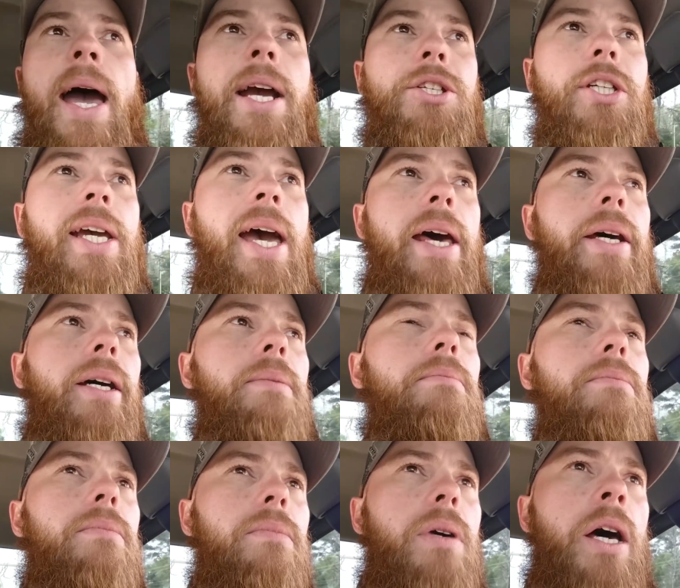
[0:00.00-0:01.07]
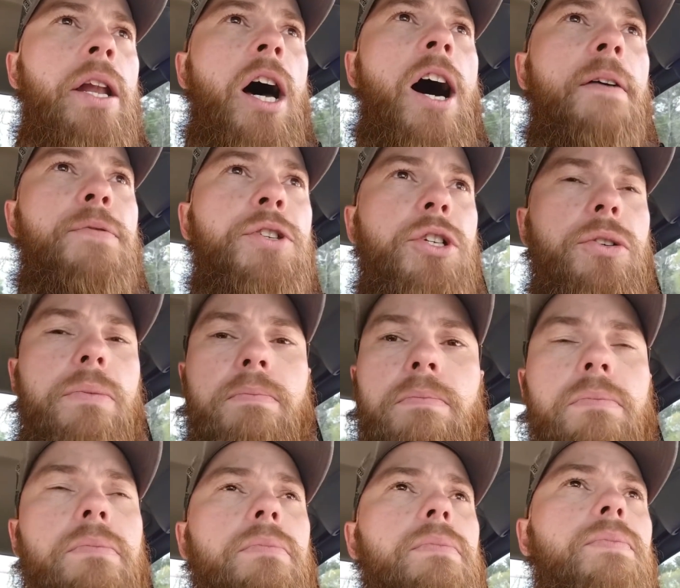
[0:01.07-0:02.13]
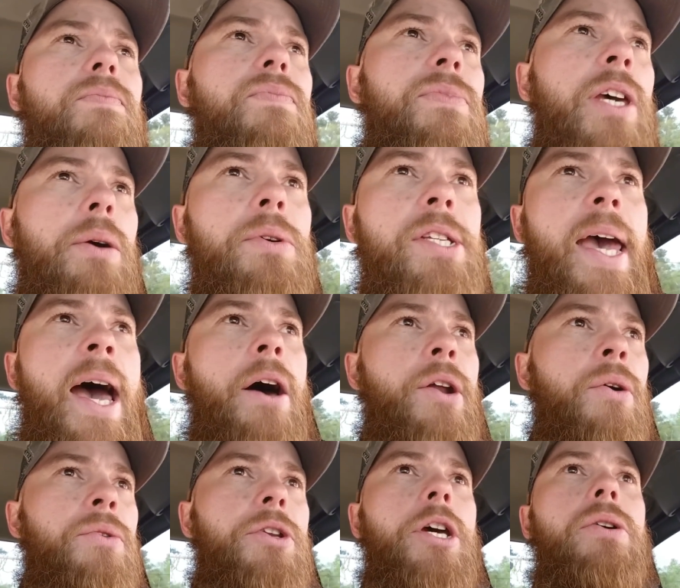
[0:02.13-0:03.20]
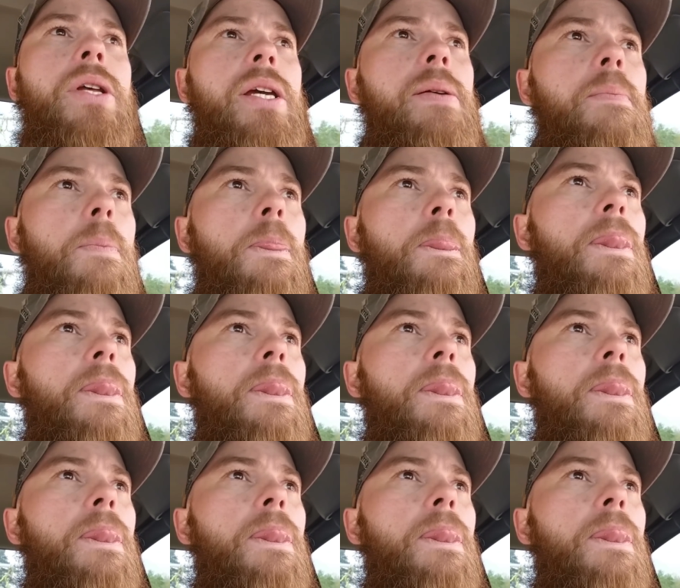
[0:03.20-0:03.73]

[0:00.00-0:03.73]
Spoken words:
I actually had an officer that was out on duty.